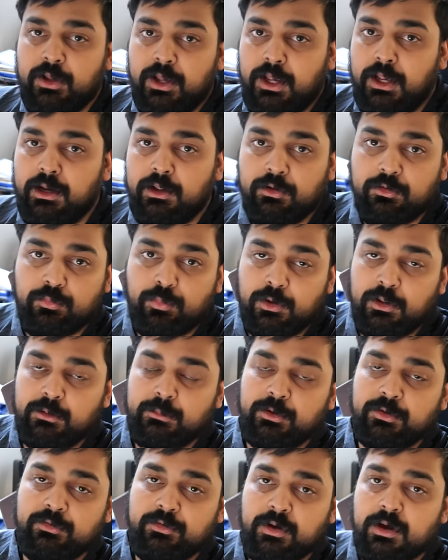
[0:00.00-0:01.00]
Tate is one of
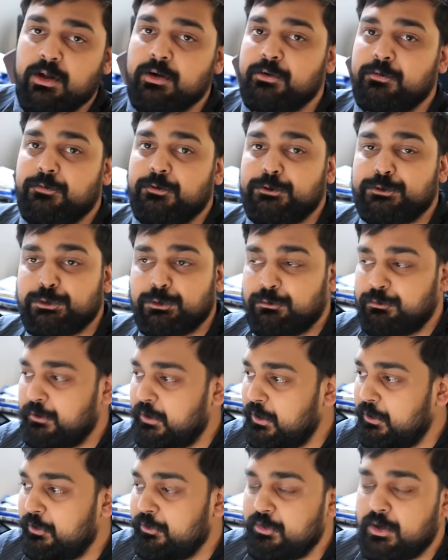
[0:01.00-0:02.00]
the most controversial
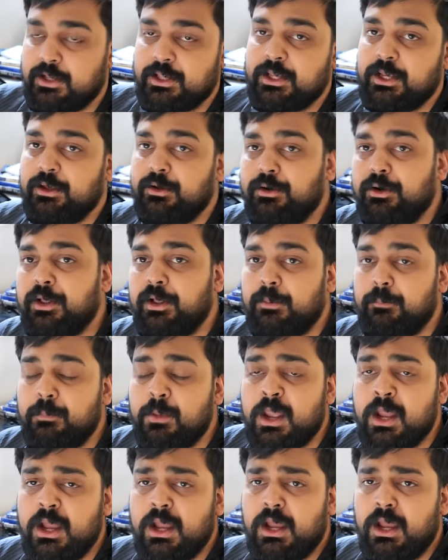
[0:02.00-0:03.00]
figures on the
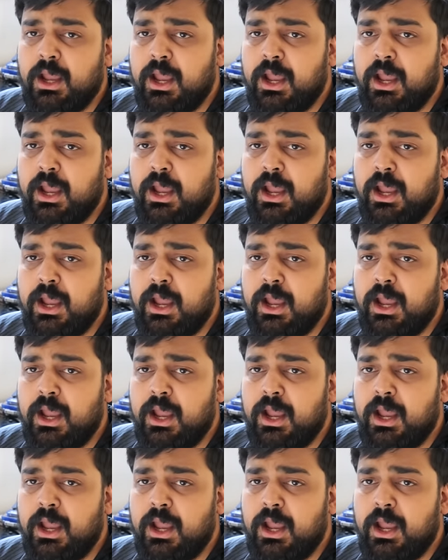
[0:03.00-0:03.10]
internet,